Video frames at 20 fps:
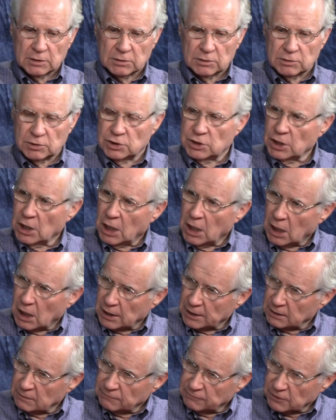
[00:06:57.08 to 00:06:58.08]
John
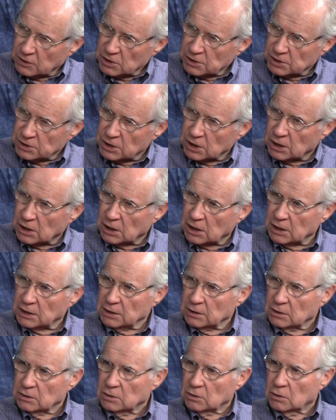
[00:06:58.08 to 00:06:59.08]
in First John
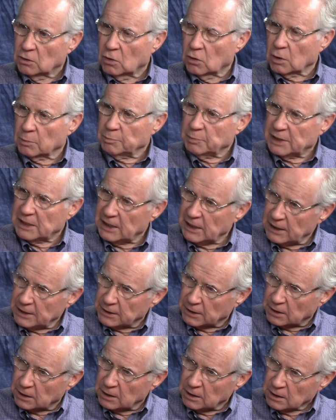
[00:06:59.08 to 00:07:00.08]
right. or
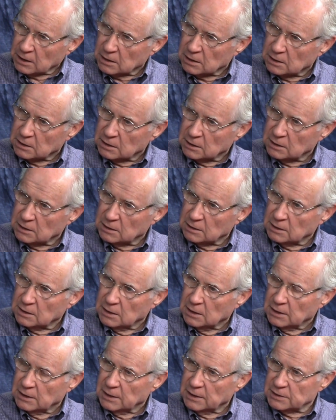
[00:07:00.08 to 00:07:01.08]
Peter yeah.
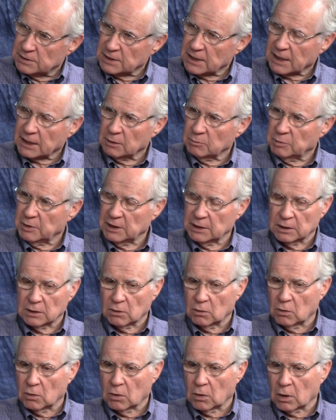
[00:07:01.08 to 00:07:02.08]
in Second Peter
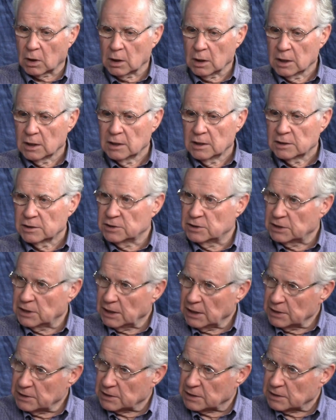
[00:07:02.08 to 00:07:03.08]
or
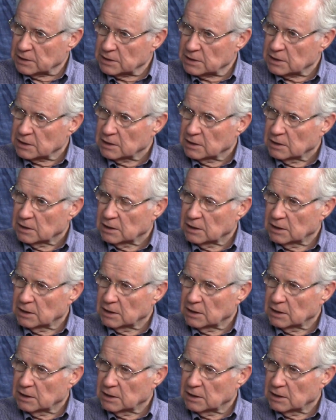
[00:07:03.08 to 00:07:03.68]
Jesus it's a standalone